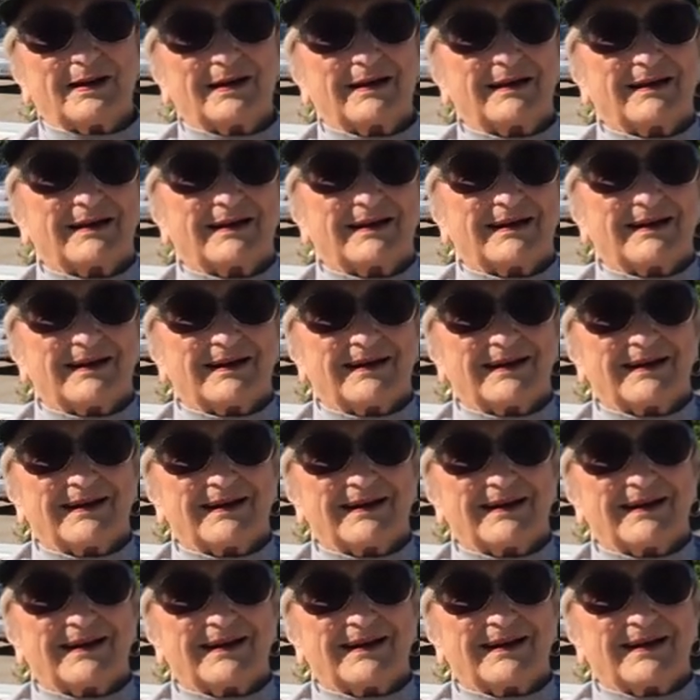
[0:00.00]
was kind of
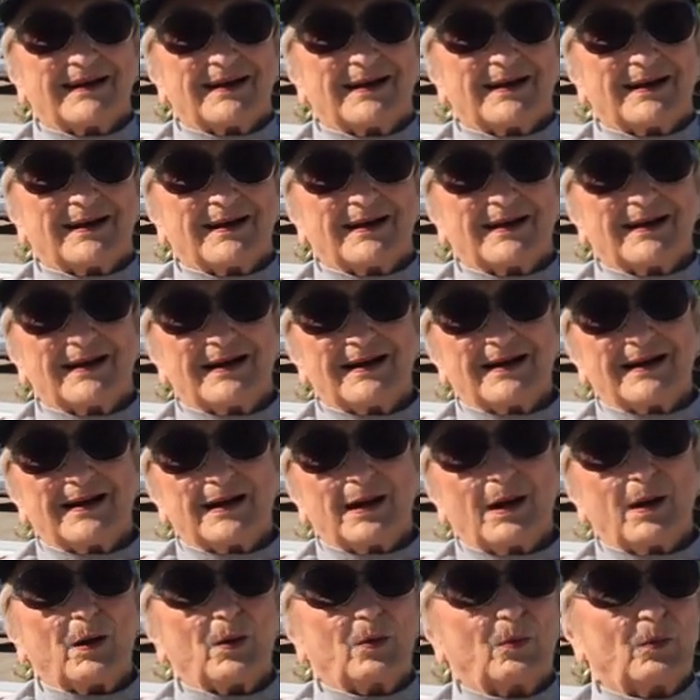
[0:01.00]
had a crush
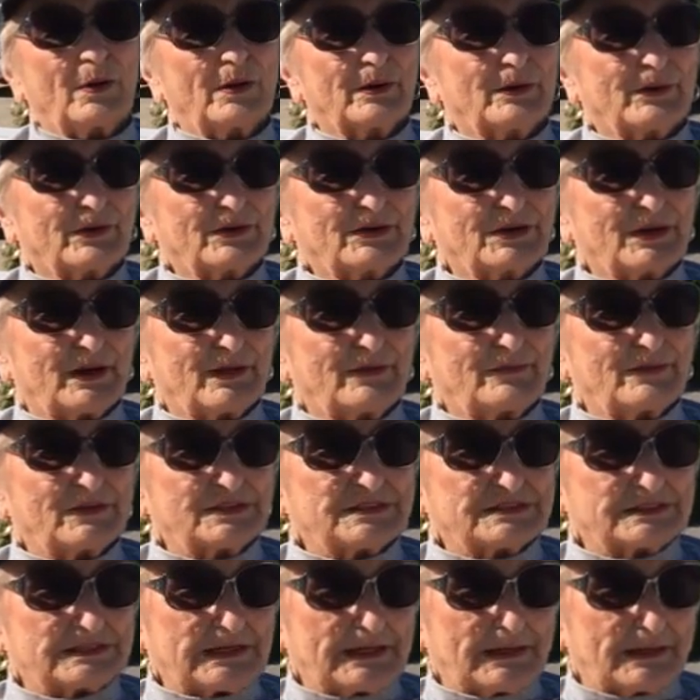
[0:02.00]
on you, oh, shall Willard we say?
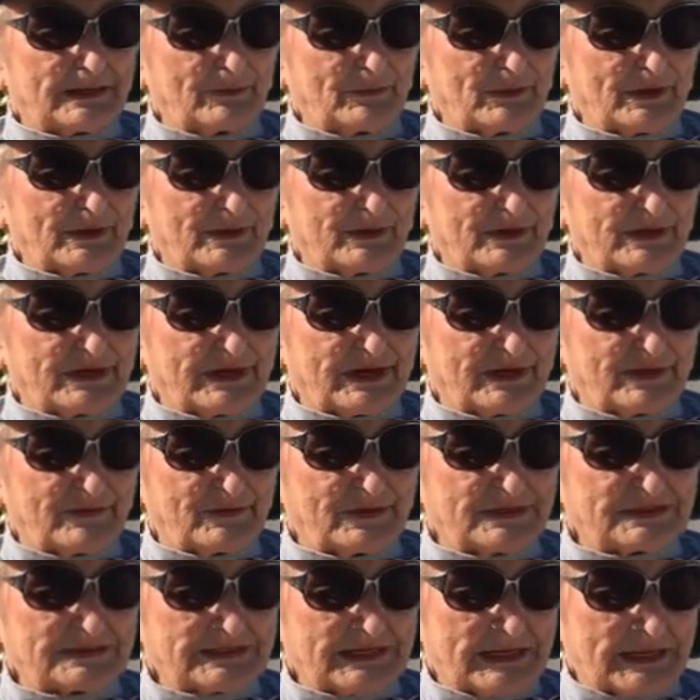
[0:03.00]
Davis. Willard, yeah, Willard Davis.
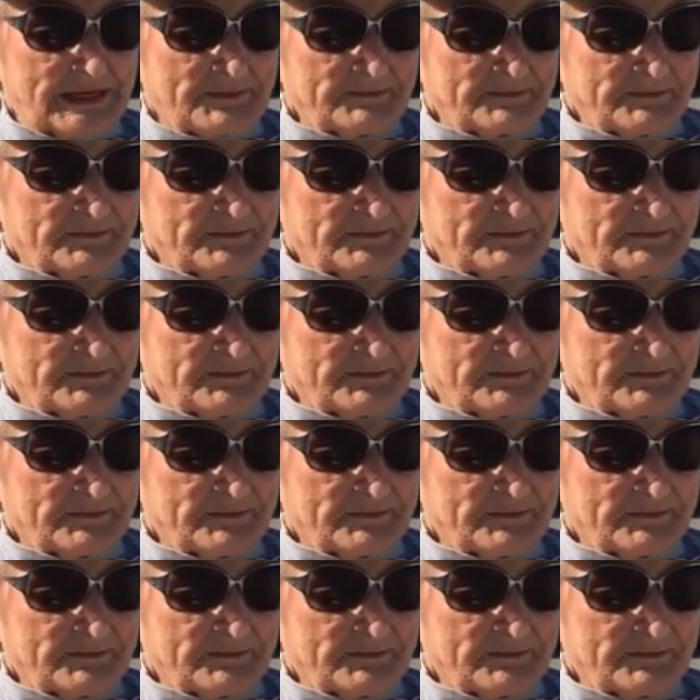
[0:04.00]
Davis.